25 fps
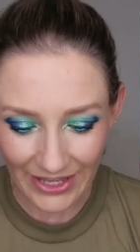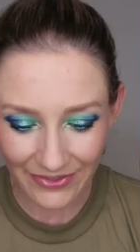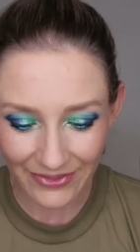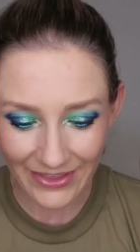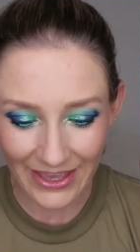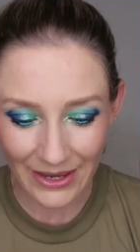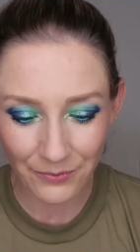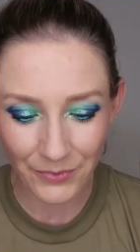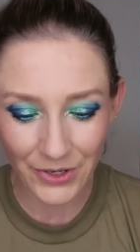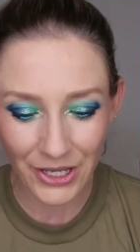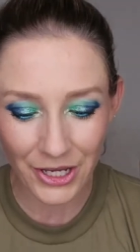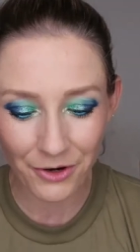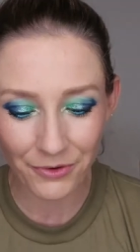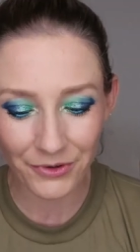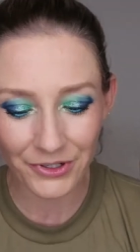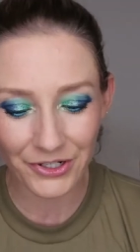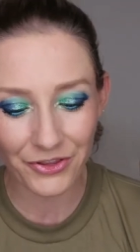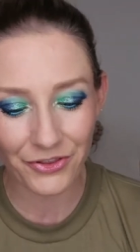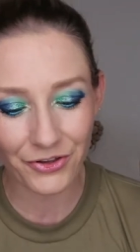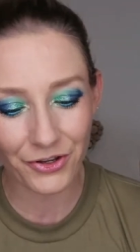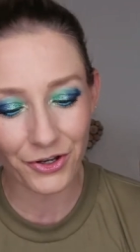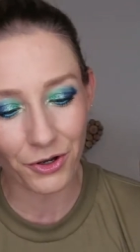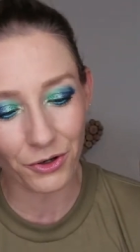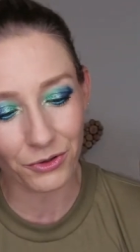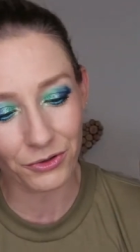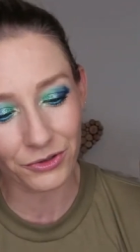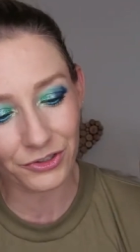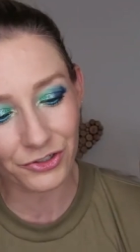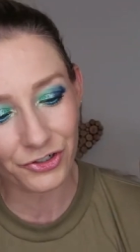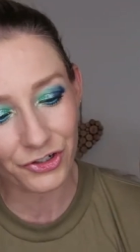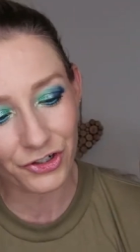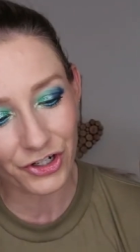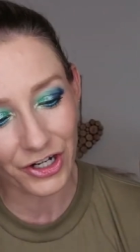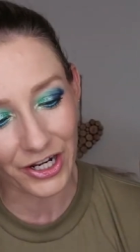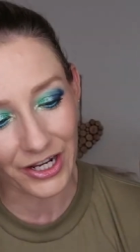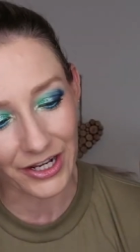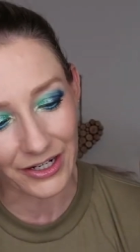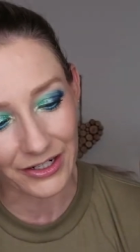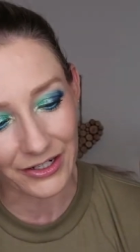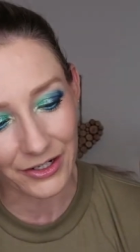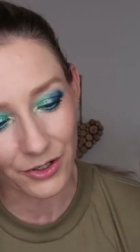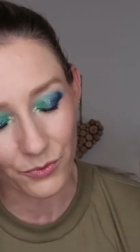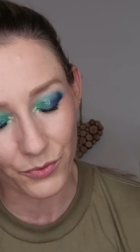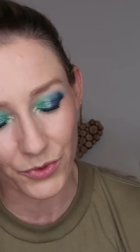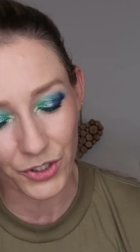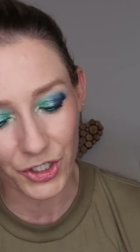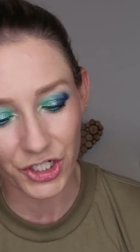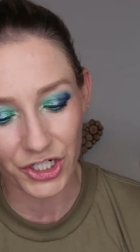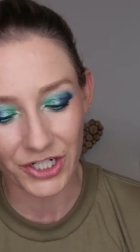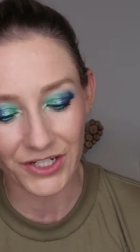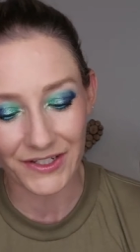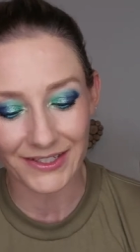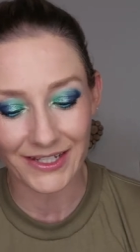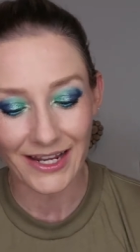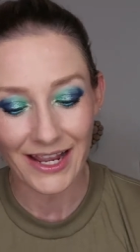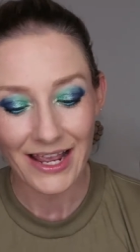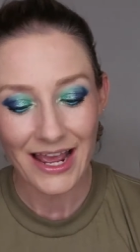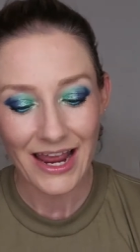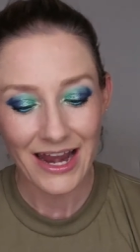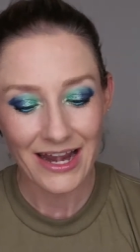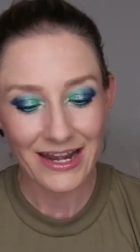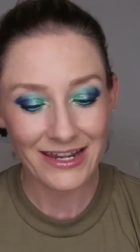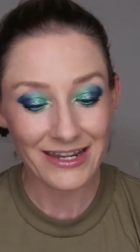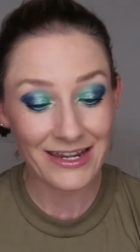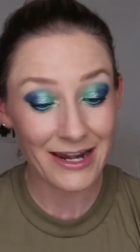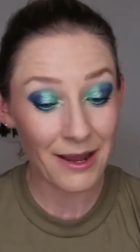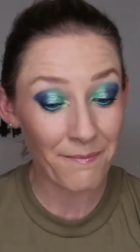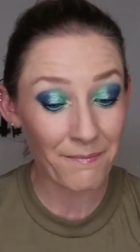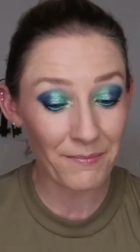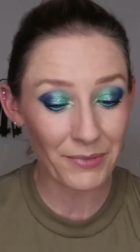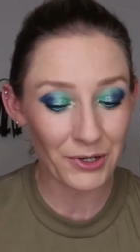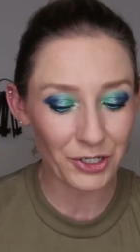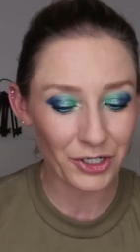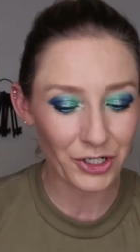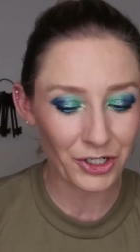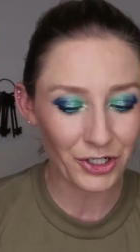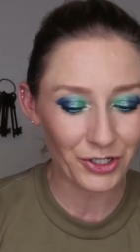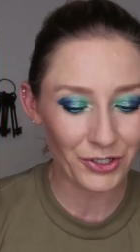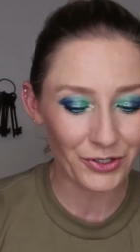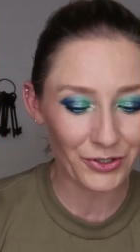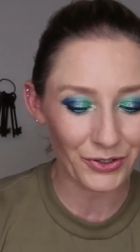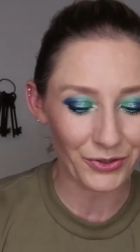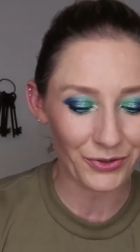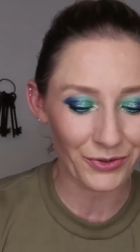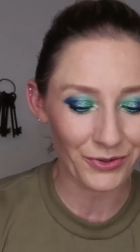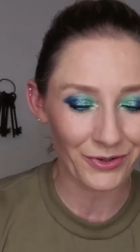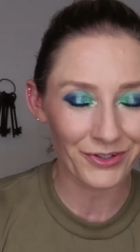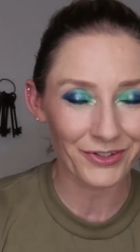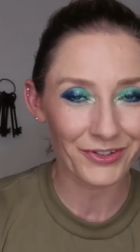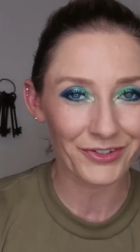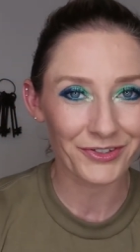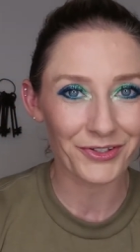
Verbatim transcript: And then we go into the gold shade, which is number two.